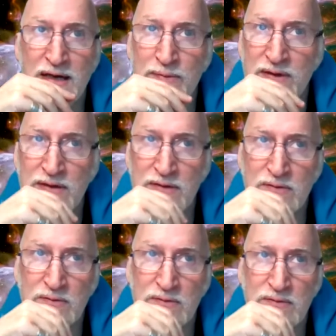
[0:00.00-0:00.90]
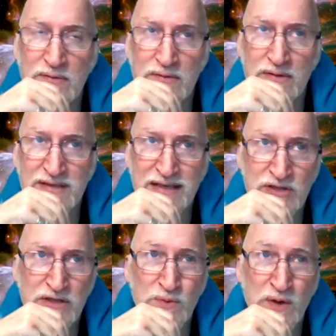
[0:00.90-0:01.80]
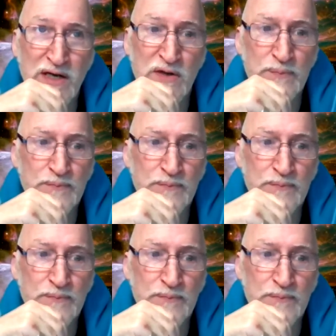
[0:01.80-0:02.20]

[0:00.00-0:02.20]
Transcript: I mean, essentially. And that's kind